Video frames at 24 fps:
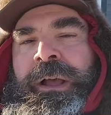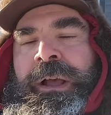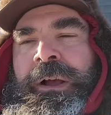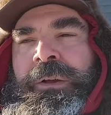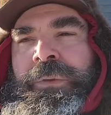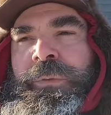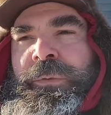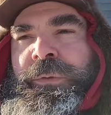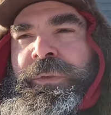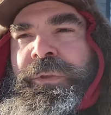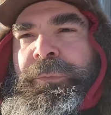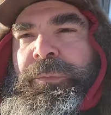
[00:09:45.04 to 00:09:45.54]

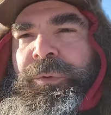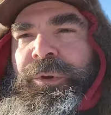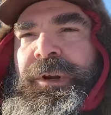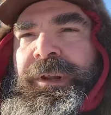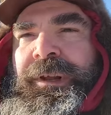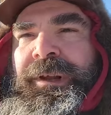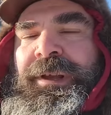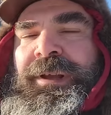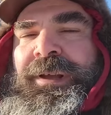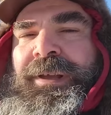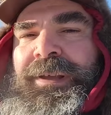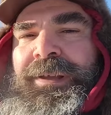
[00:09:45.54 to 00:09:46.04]
Well, good
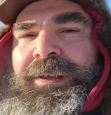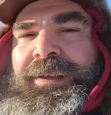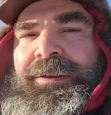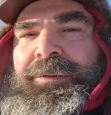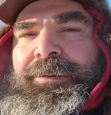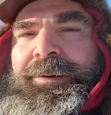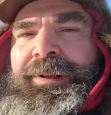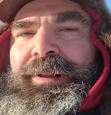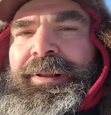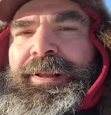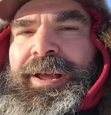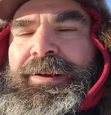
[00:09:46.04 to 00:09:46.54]
morning.
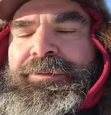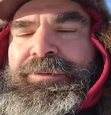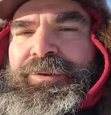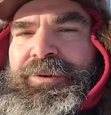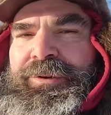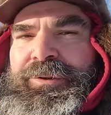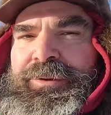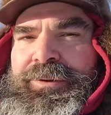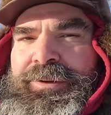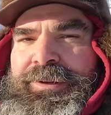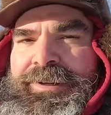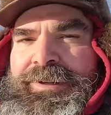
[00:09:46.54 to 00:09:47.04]
Well,
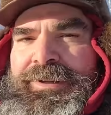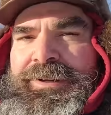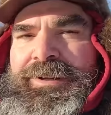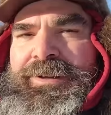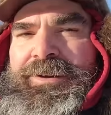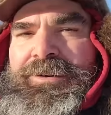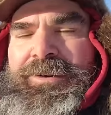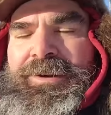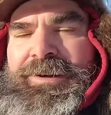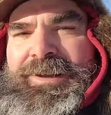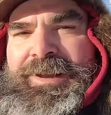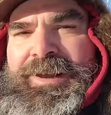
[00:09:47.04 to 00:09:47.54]
afternoon
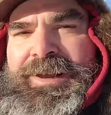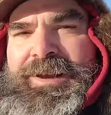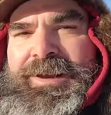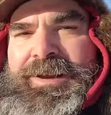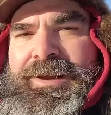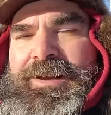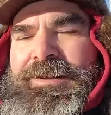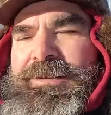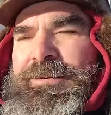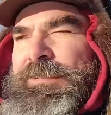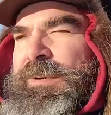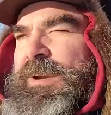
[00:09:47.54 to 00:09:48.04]
or
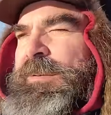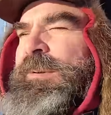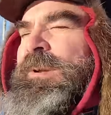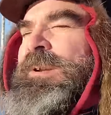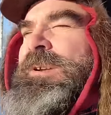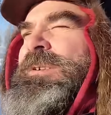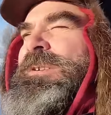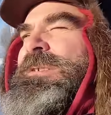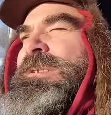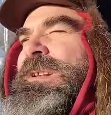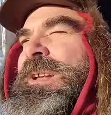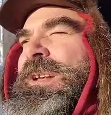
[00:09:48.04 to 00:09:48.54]
day, as it may
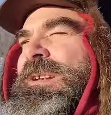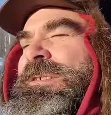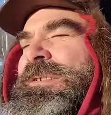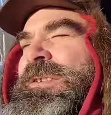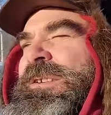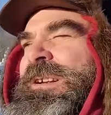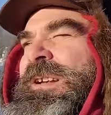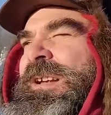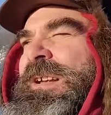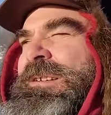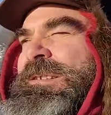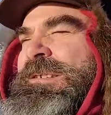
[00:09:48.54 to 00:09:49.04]
be. Good day
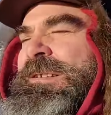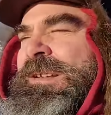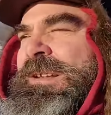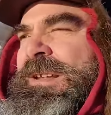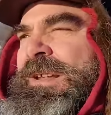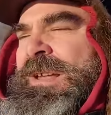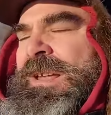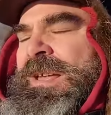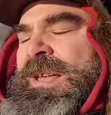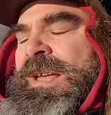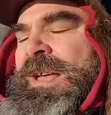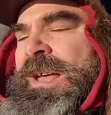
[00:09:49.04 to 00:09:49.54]
to you guys.
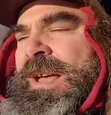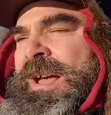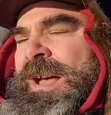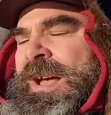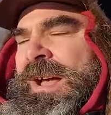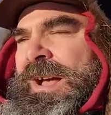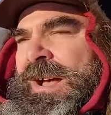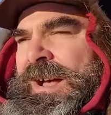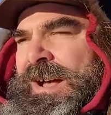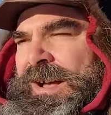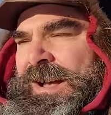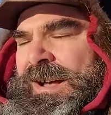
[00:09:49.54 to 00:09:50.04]

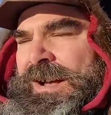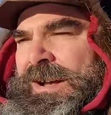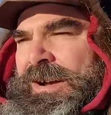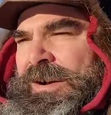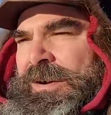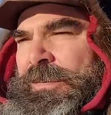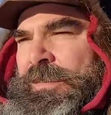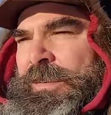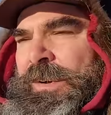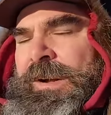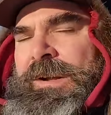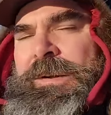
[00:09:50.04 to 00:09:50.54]
Uh,
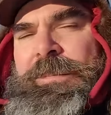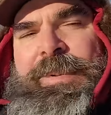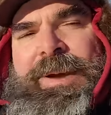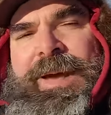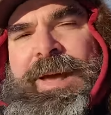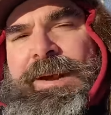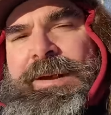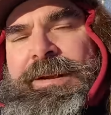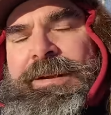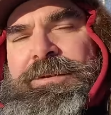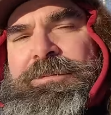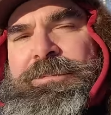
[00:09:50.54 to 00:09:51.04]
welcome
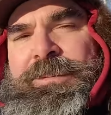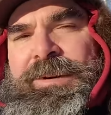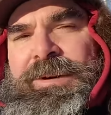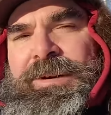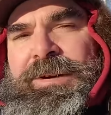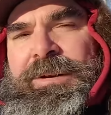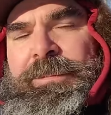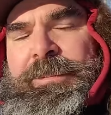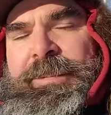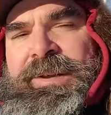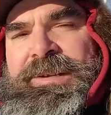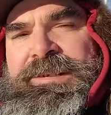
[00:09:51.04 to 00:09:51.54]
back. It's been a
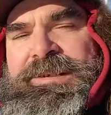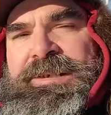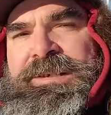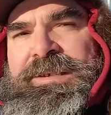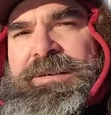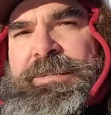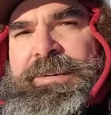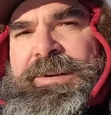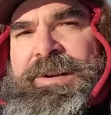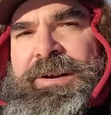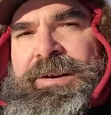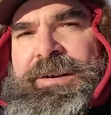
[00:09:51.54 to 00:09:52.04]
little bit
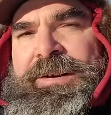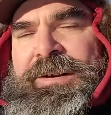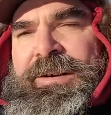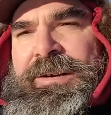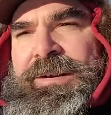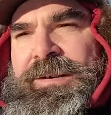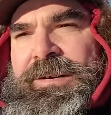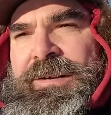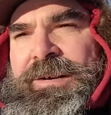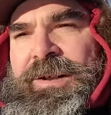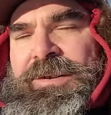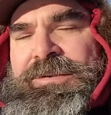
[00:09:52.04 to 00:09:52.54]
since I've been out
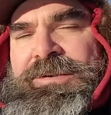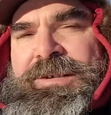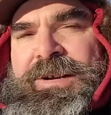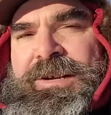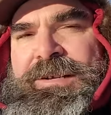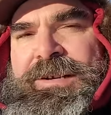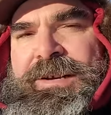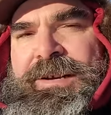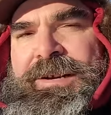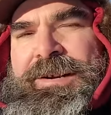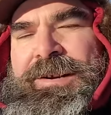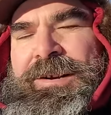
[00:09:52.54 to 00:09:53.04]
here
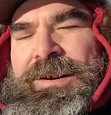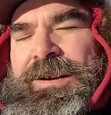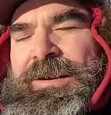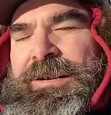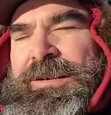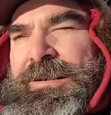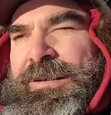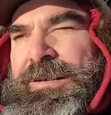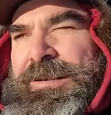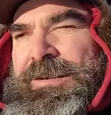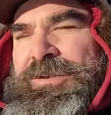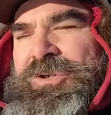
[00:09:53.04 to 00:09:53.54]
outside taking care
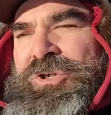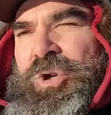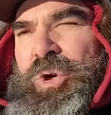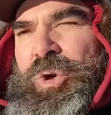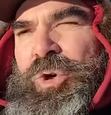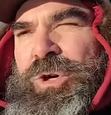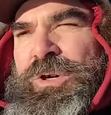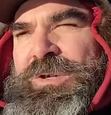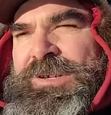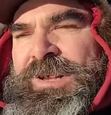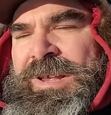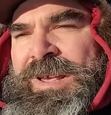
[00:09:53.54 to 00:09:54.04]
of
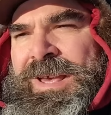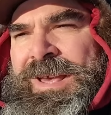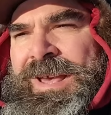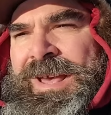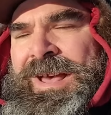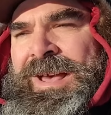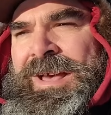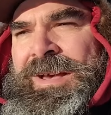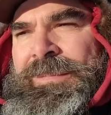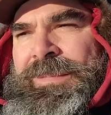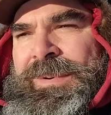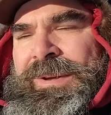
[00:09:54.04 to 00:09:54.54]
chores.
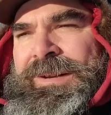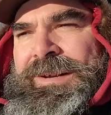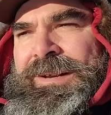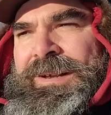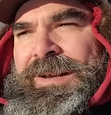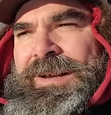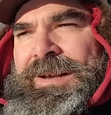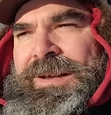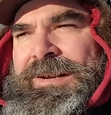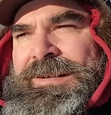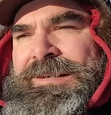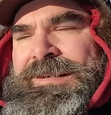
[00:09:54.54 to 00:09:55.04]
But
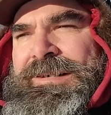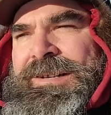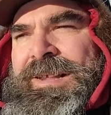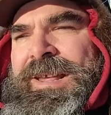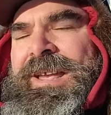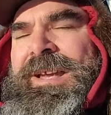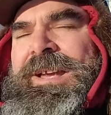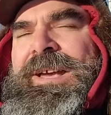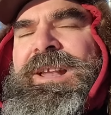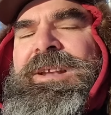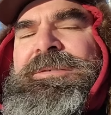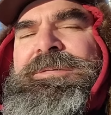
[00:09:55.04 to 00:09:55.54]
uh,
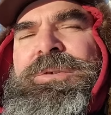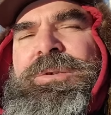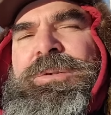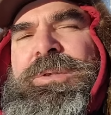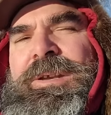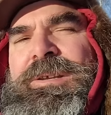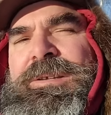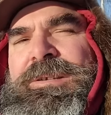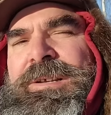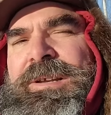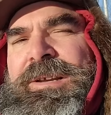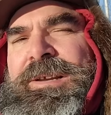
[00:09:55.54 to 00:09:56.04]
today I got a few
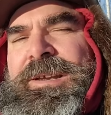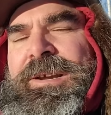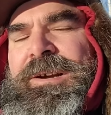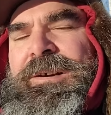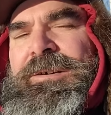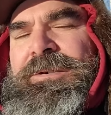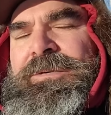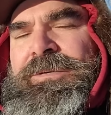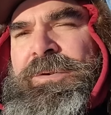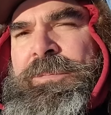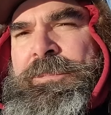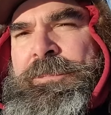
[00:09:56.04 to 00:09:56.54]
things to take
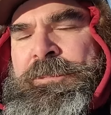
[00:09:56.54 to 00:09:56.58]
care of